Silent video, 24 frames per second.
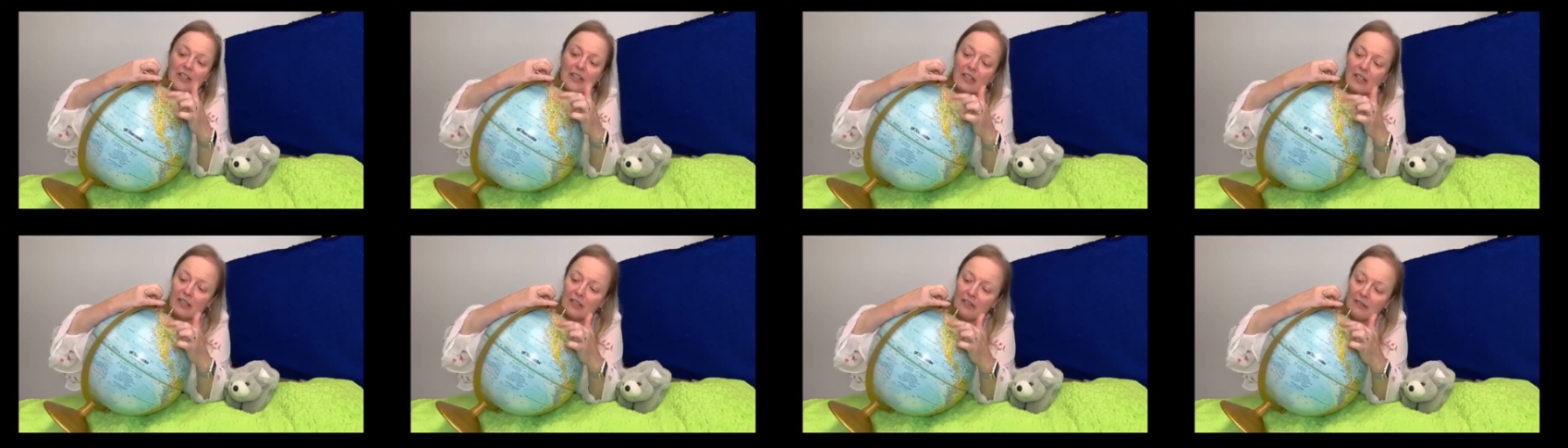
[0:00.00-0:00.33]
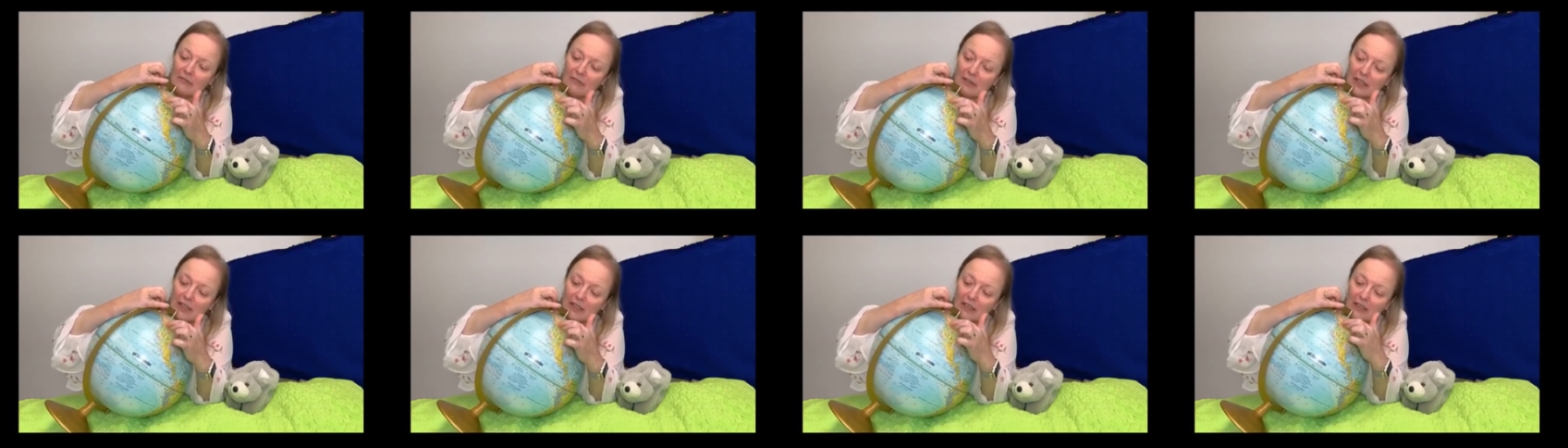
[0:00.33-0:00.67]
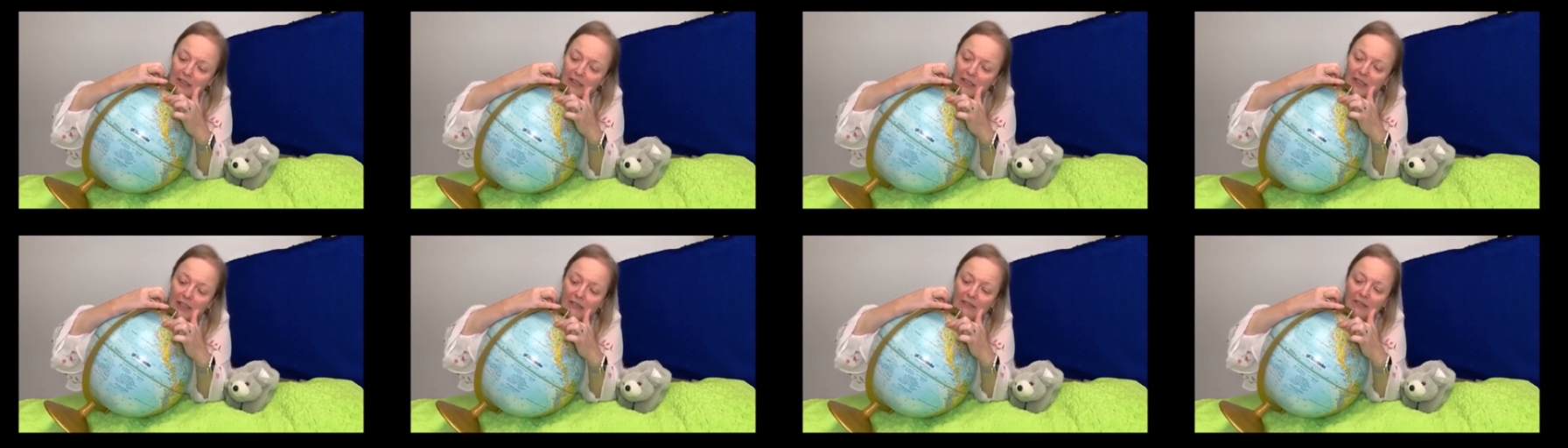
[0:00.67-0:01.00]
And we
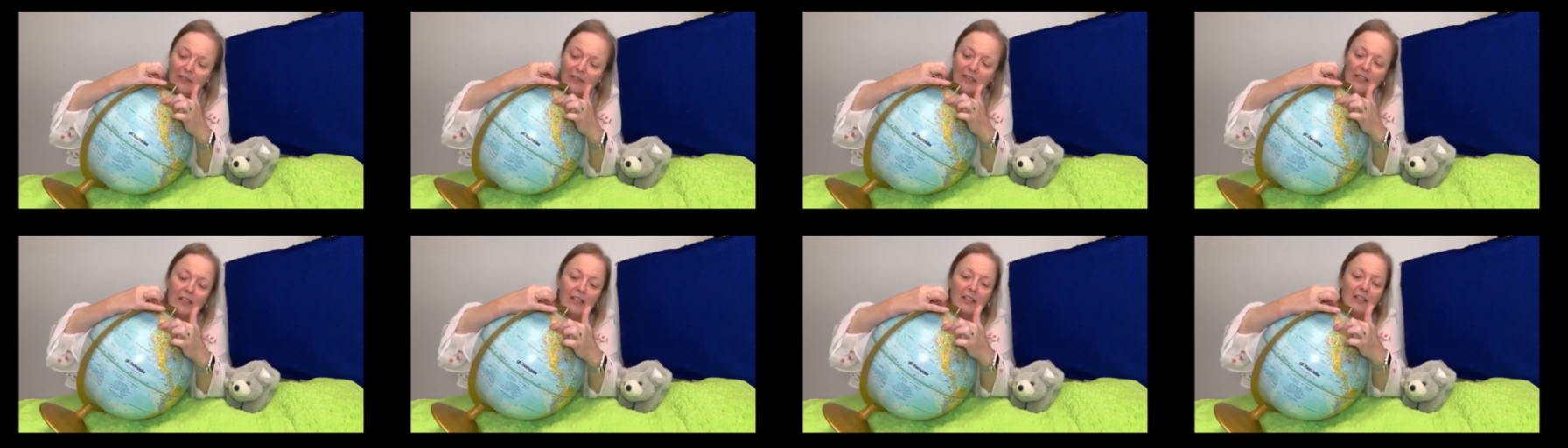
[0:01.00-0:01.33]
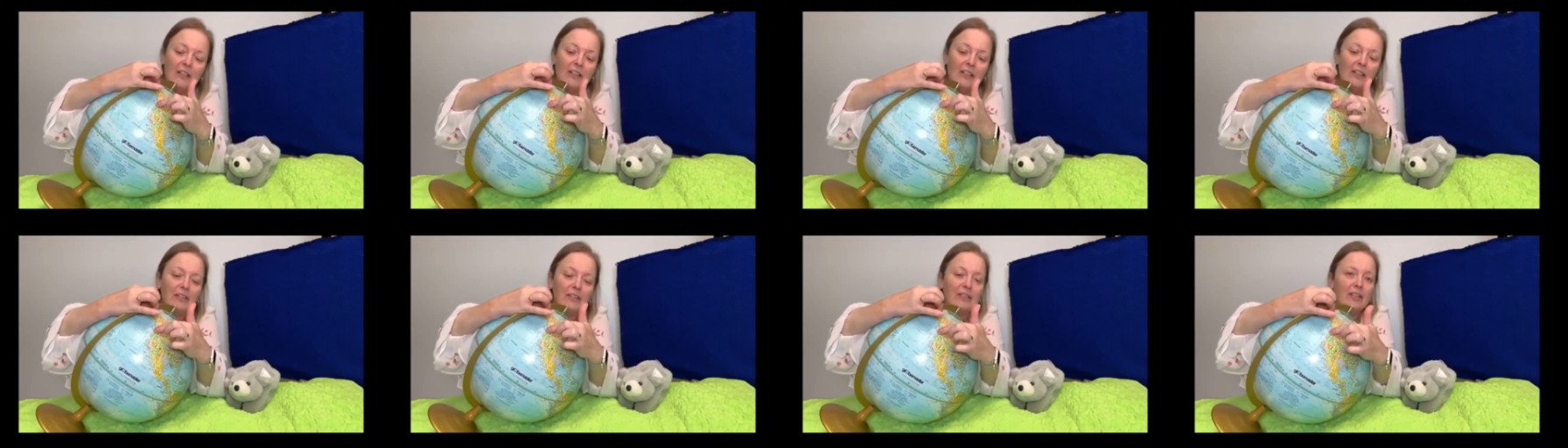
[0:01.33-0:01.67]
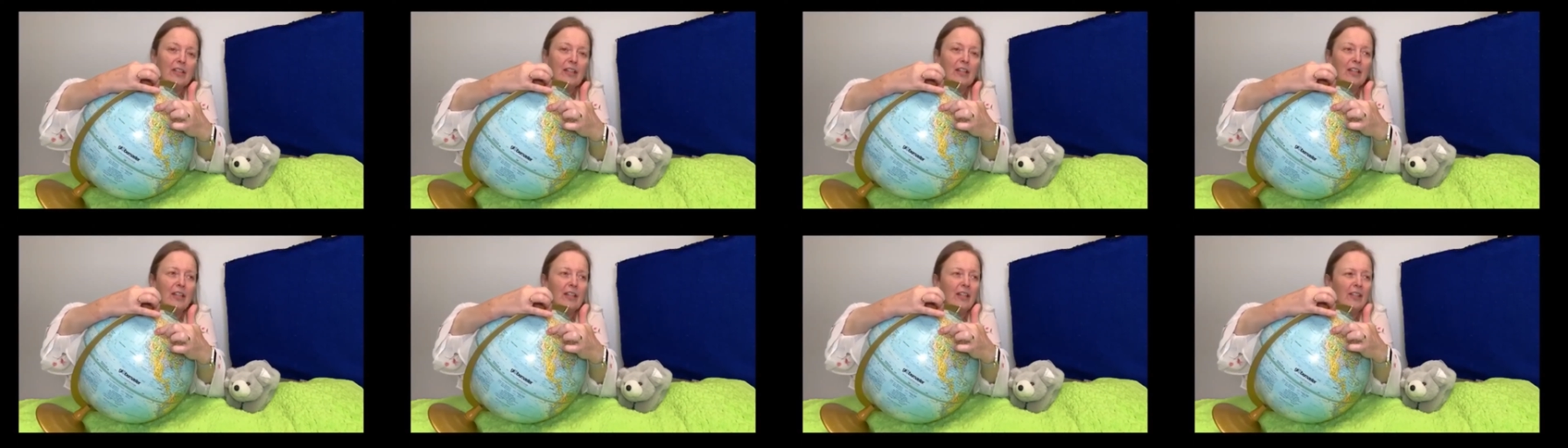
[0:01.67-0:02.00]
live
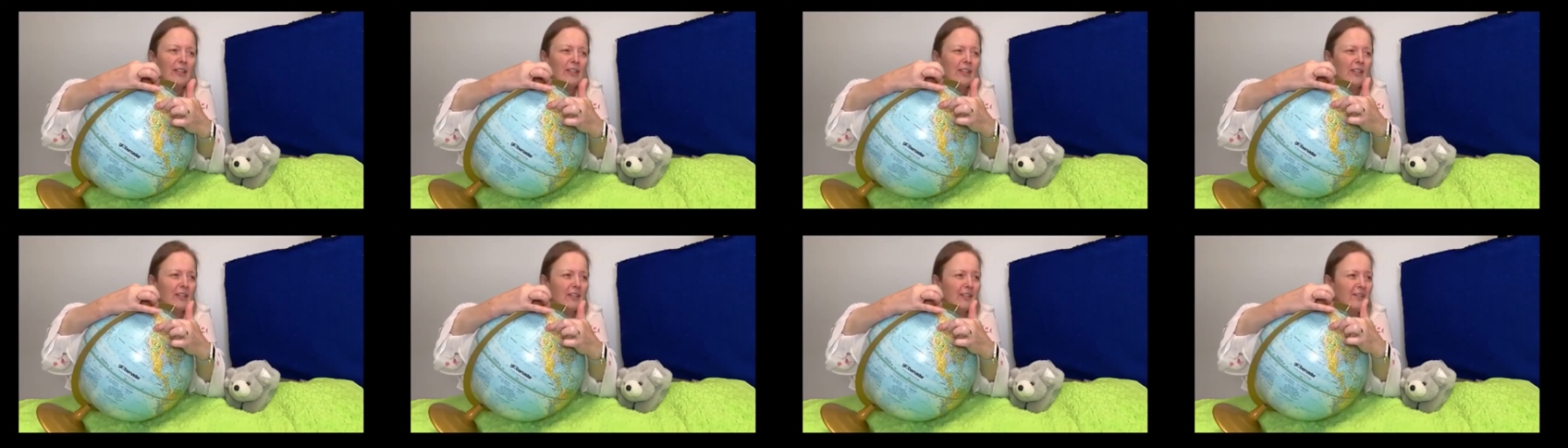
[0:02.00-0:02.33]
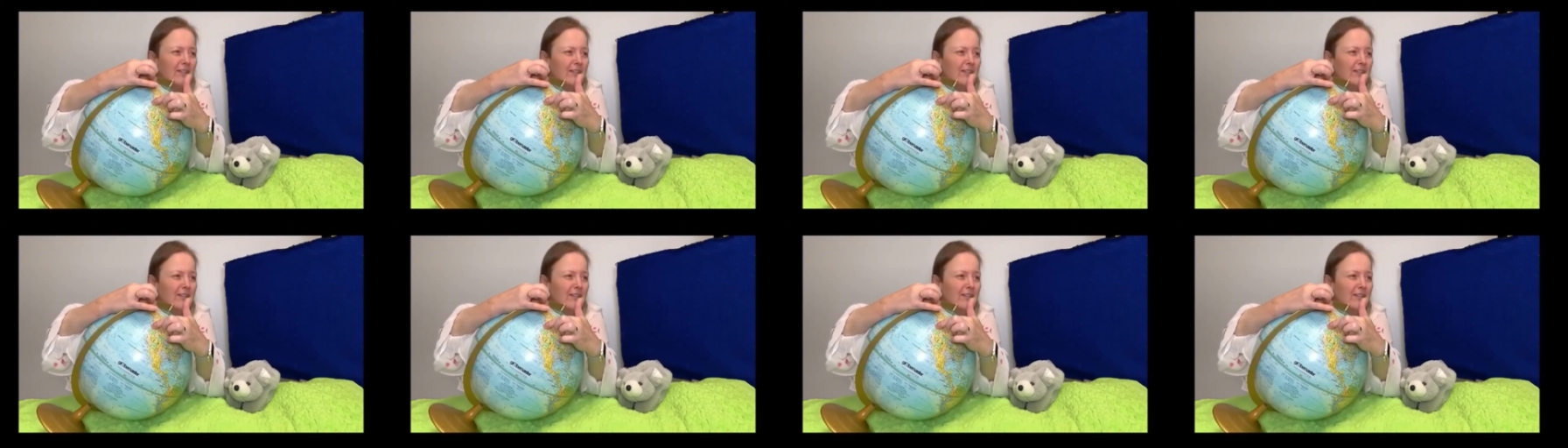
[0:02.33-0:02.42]
just close